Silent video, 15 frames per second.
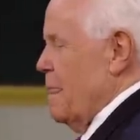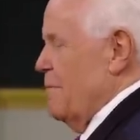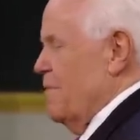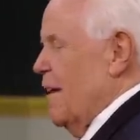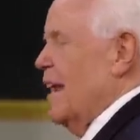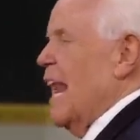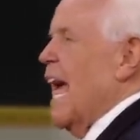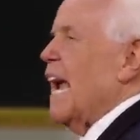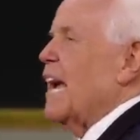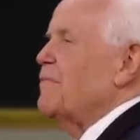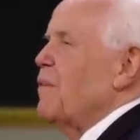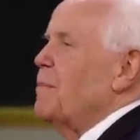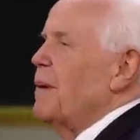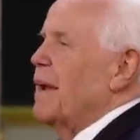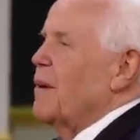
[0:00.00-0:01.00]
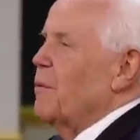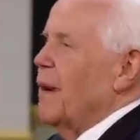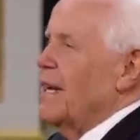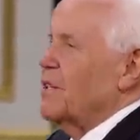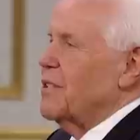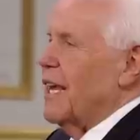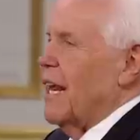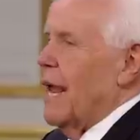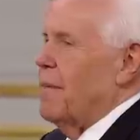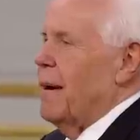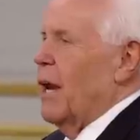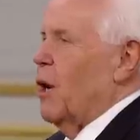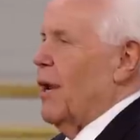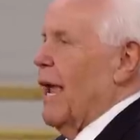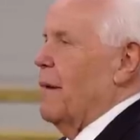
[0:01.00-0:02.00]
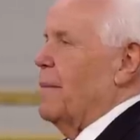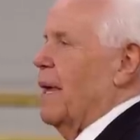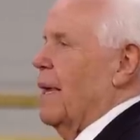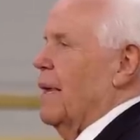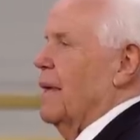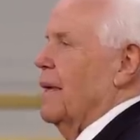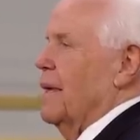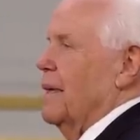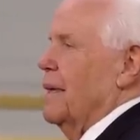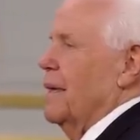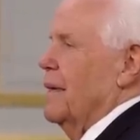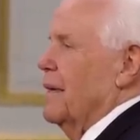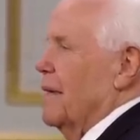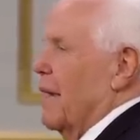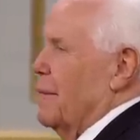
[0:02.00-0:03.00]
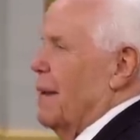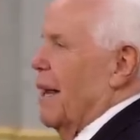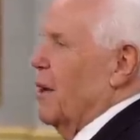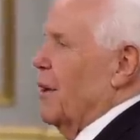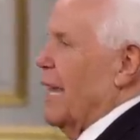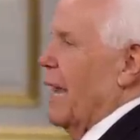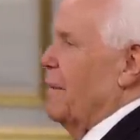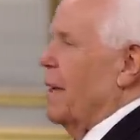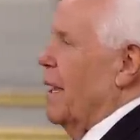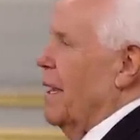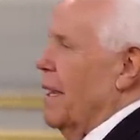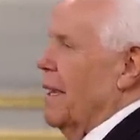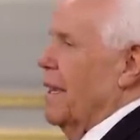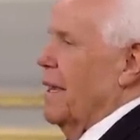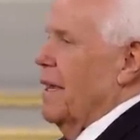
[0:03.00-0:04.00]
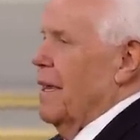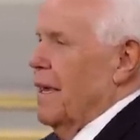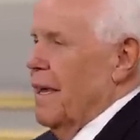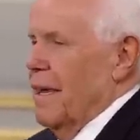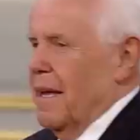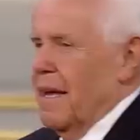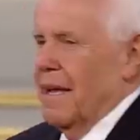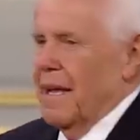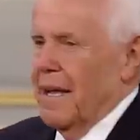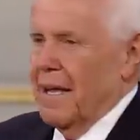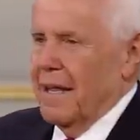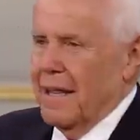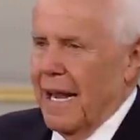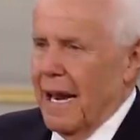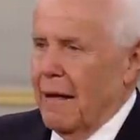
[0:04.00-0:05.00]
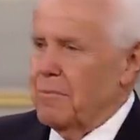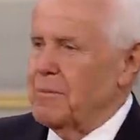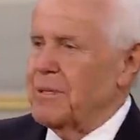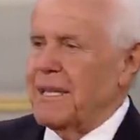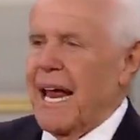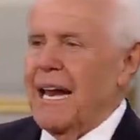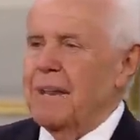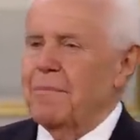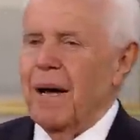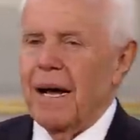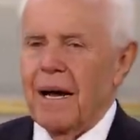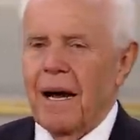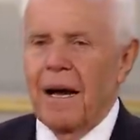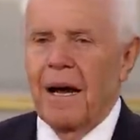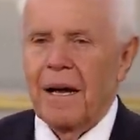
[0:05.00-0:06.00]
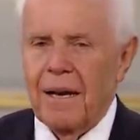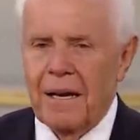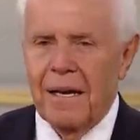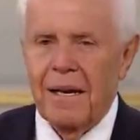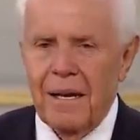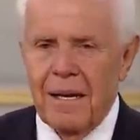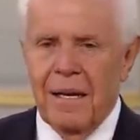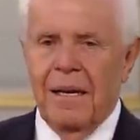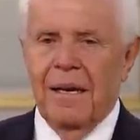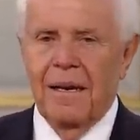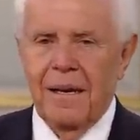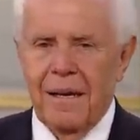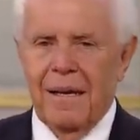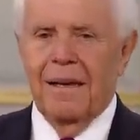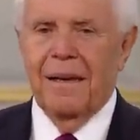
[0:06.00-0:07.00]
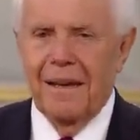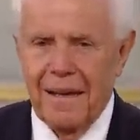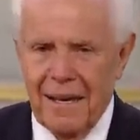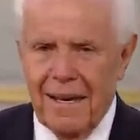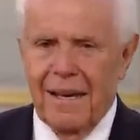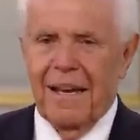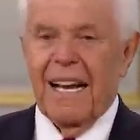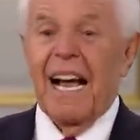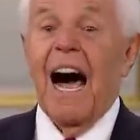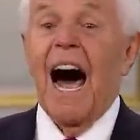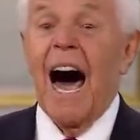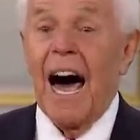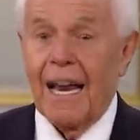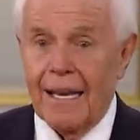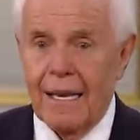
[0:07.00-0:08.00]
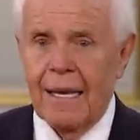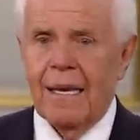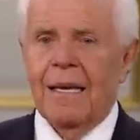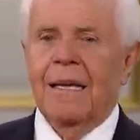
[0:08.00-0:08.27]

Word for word: for lack of a better way to say it, everybody look at me. Everybody look at me. That I'm standing by God. God.